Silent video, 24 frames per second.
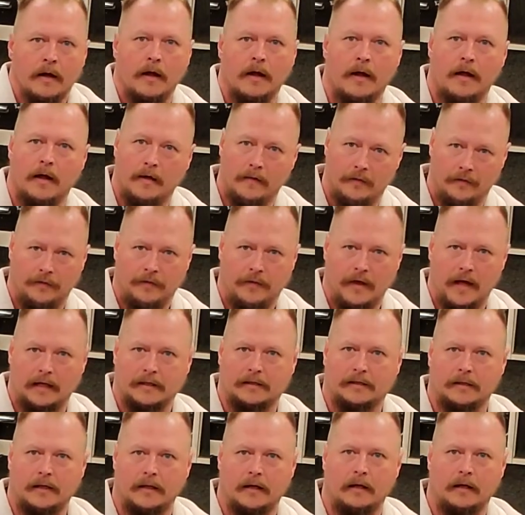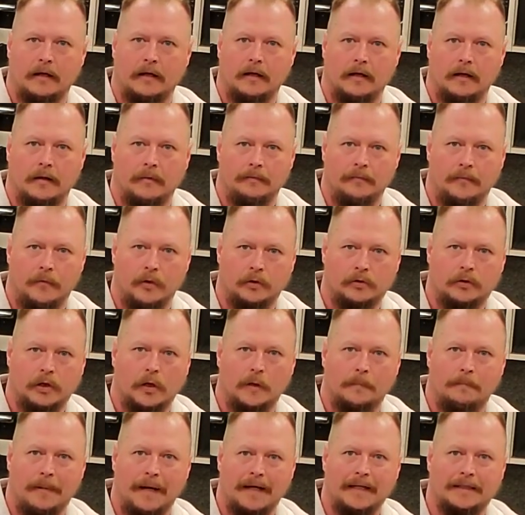And that's those are the
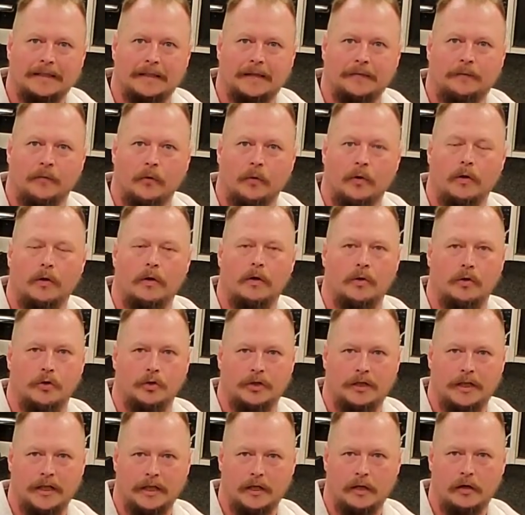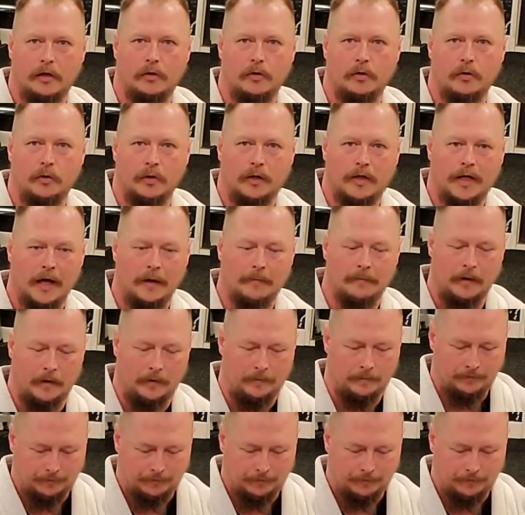bases for Ushido Ukemi.